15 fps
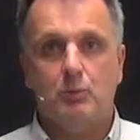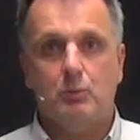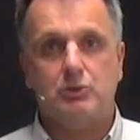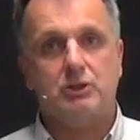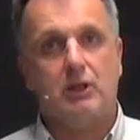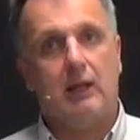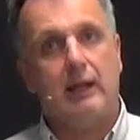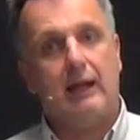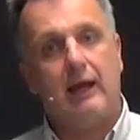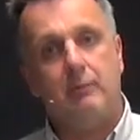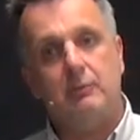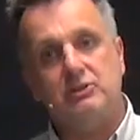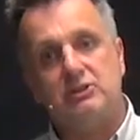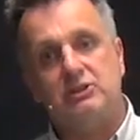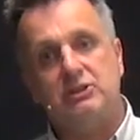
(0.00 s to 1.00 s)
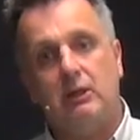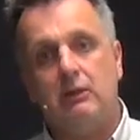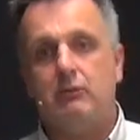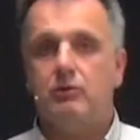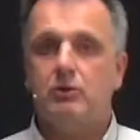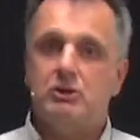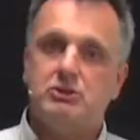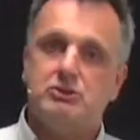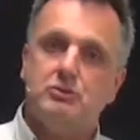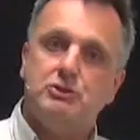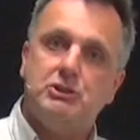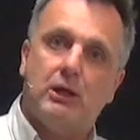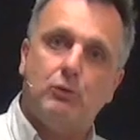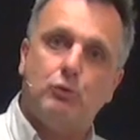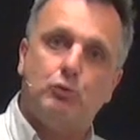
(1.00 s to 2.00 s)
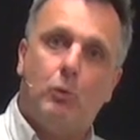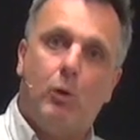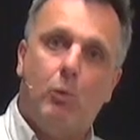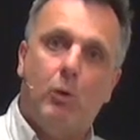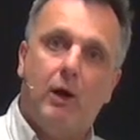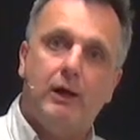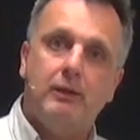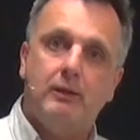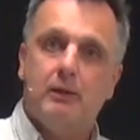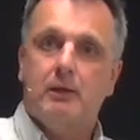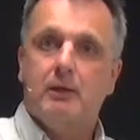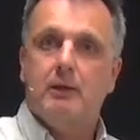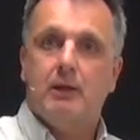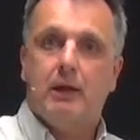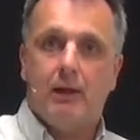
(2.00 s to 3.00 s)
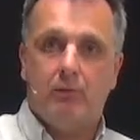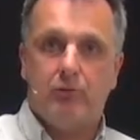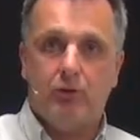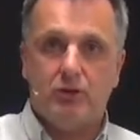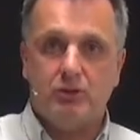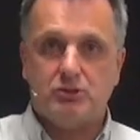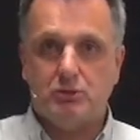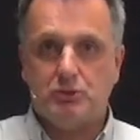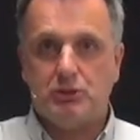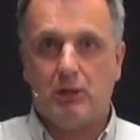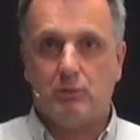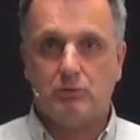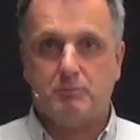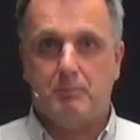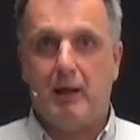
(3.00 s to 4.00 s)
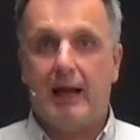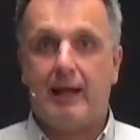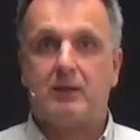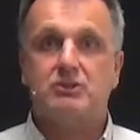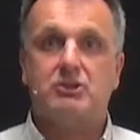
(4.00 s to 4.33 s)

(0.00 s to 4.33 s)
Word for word: which will allow me to send 32 channels one way and 32 channels back.